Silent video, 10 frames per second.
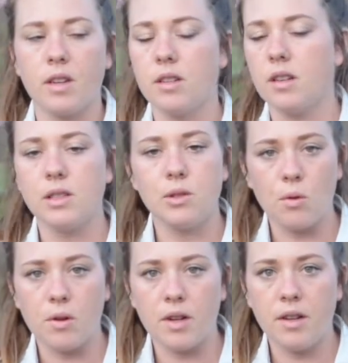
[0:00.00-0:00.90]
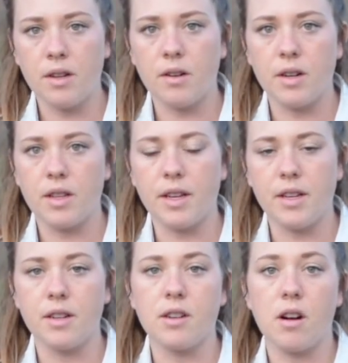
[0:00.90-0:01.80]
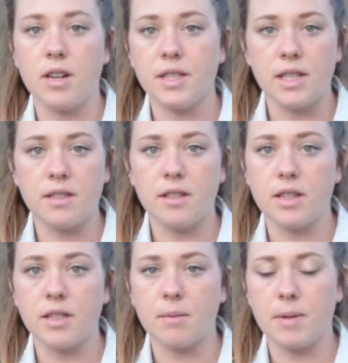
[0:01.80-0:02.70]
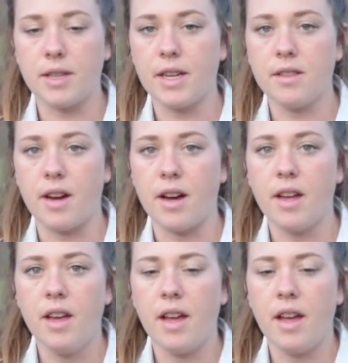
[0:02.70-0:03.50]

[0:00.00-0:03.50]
a store or like your garden center or something like that,